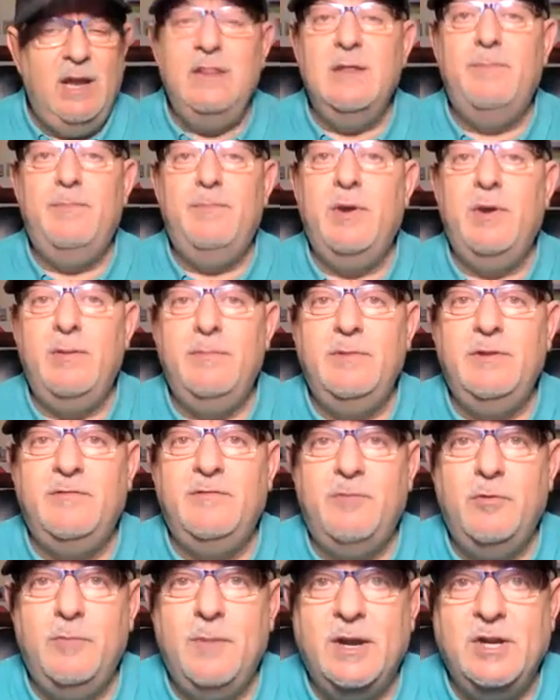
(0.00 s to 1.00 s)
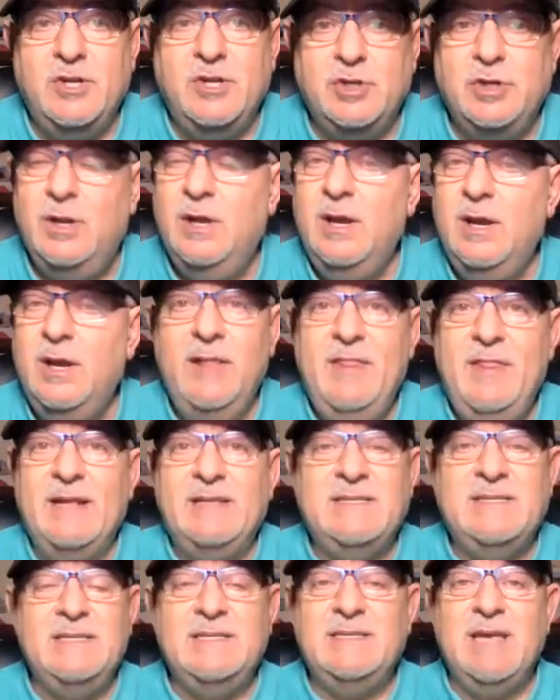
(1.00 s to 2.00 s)
In the pyramid formation.
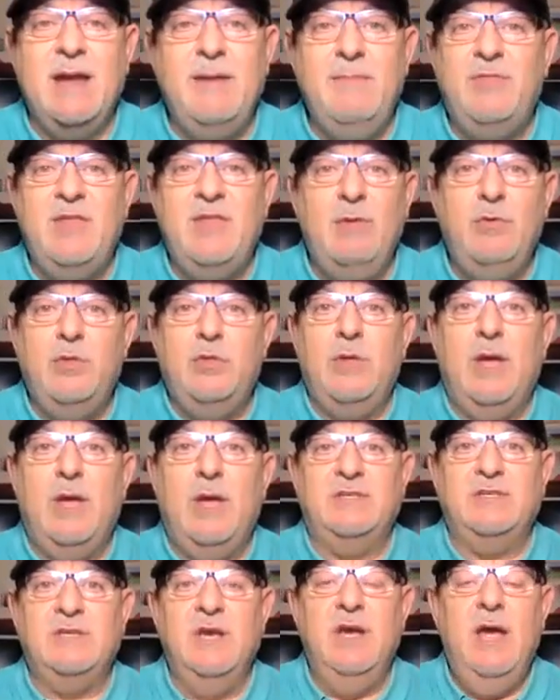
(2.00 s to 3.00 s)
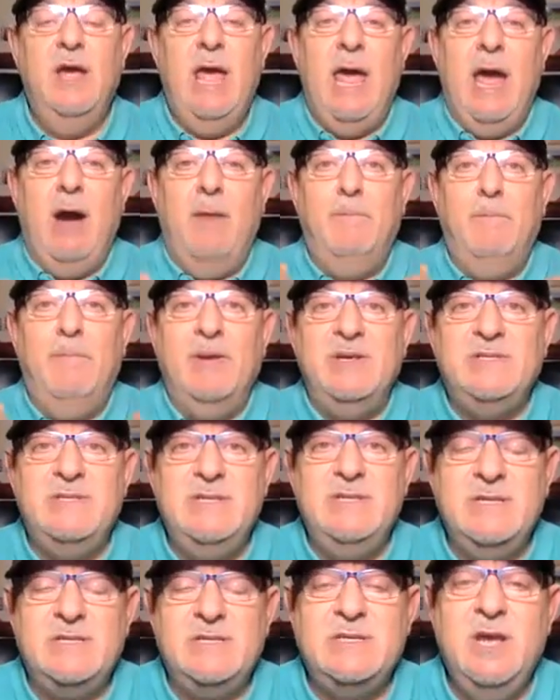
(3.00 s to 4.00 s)
That's the same thing with us. Our
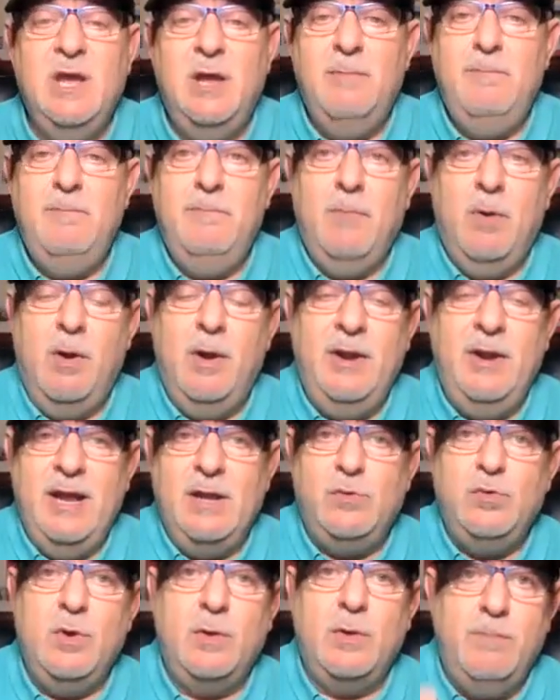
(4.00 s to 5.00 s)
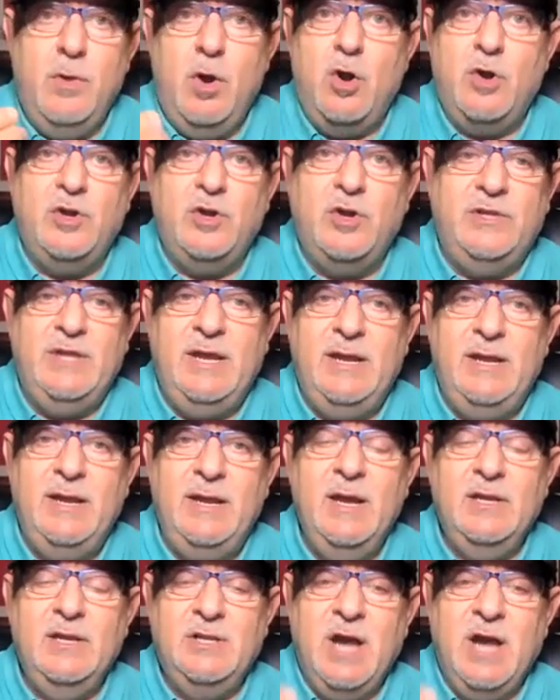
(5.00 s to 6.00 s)
business, network
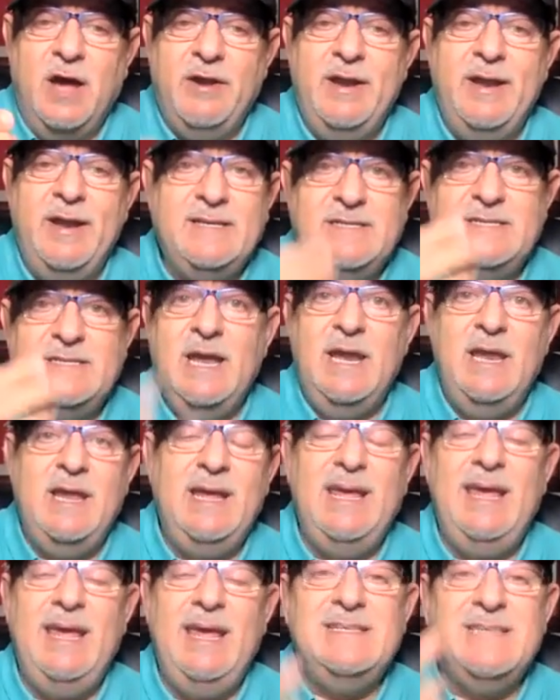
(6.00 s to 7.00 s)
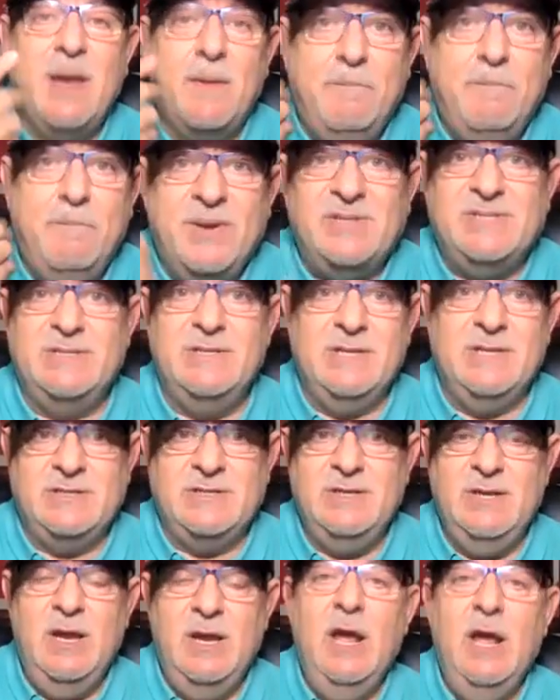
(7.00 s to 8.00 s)
marketing, direct selling is a
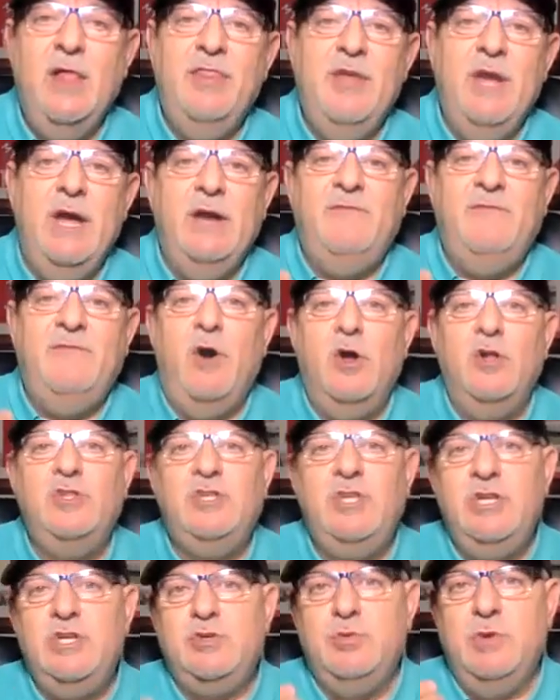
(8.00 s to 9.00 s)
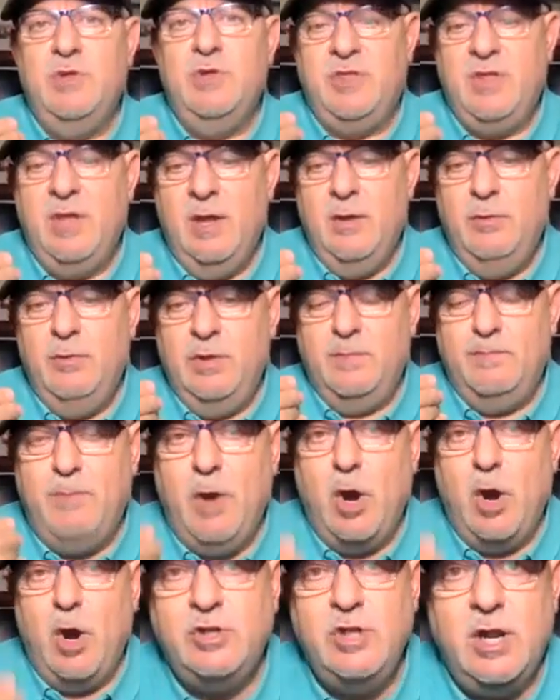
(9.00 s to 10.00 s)
business. The advantage
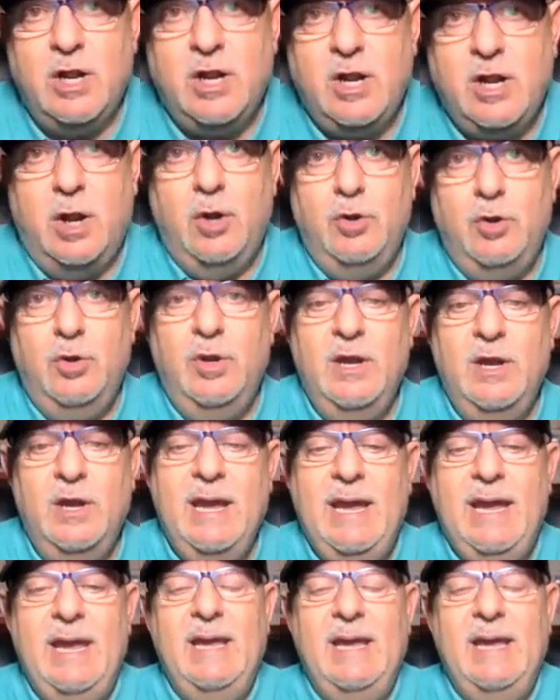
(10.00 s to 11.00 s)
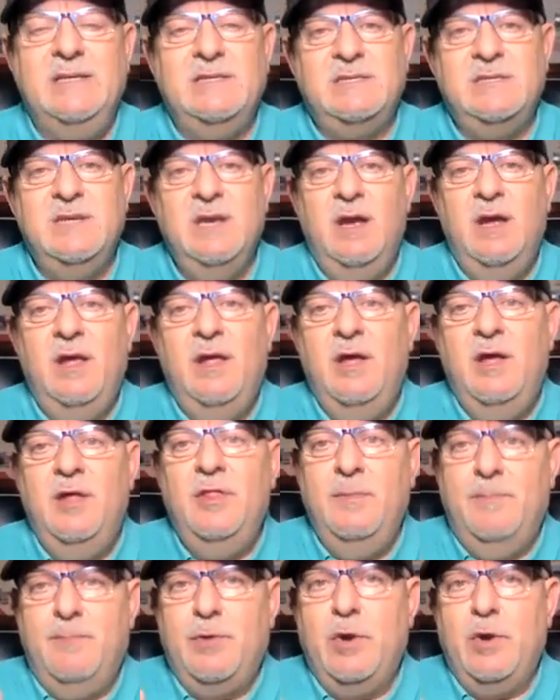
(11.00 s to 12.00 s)
with PartnerCo is
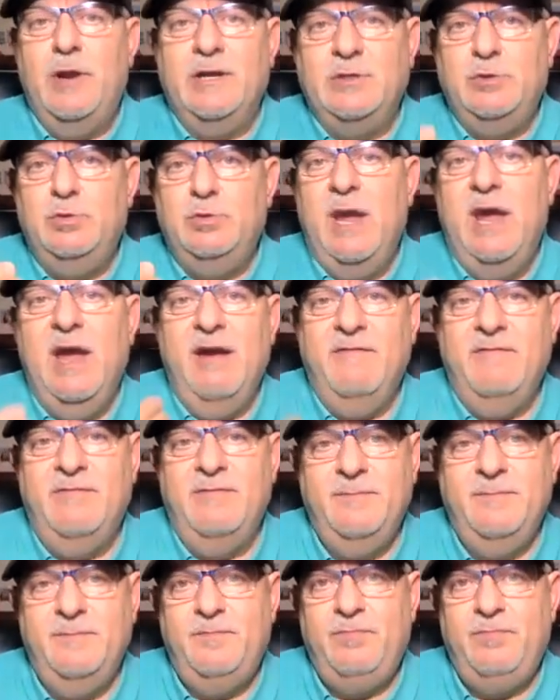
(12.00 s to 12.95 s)
the products we have.